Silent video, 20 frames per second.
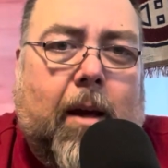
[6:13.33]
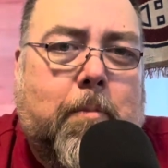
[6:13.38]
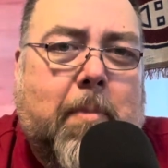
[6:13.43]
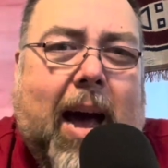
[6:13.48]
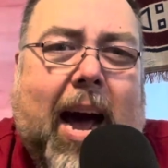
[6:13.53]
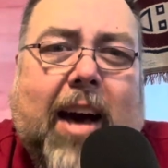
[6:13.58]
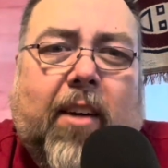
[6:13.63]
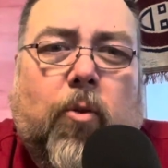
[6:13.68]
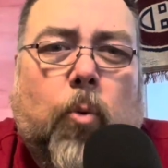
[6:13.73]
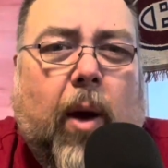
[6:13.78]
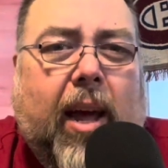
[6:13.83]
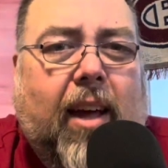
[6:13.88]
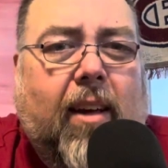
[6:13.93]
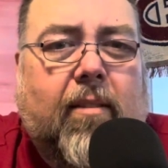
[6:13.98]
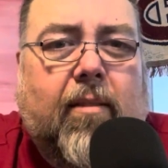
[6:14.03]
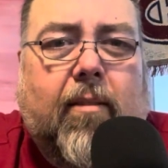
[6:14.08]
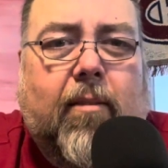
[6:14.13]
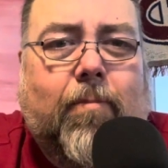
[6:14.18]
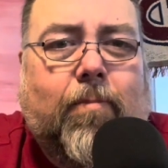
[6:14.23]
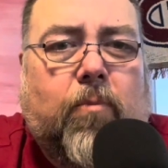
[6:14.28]

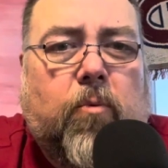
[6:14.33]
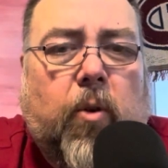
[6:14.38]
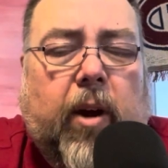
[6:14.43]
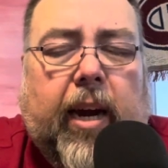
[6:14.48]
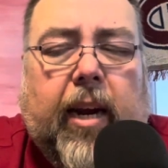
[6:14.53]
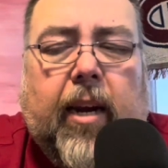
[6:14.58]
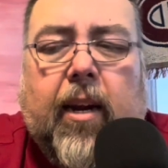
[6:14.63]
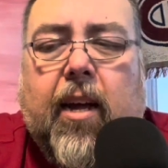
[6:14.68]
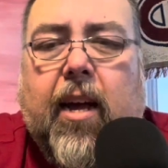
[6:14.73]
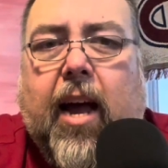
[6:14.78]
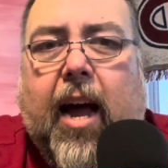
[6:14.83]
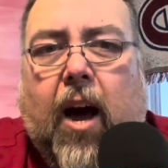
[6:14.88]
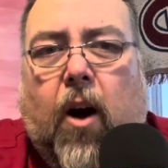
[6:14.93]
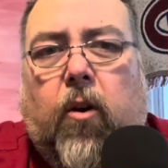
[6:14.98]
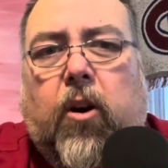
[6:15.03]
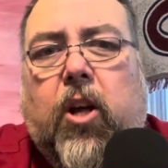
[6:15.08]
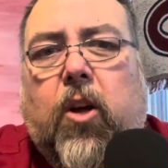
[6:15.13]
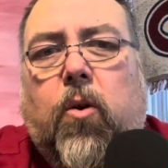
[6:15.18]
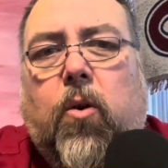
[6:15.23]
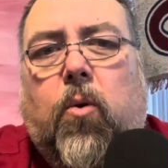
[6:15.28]
Pathways, right? How
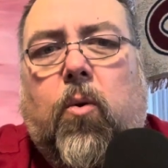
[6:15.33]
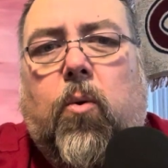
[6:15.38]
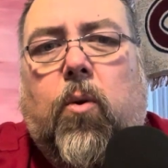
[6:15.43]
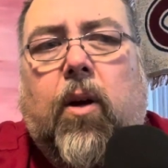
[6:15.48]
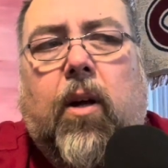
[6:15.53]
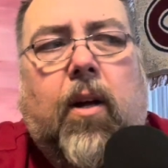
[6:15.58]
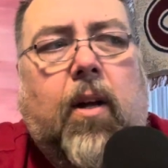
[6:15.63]
do you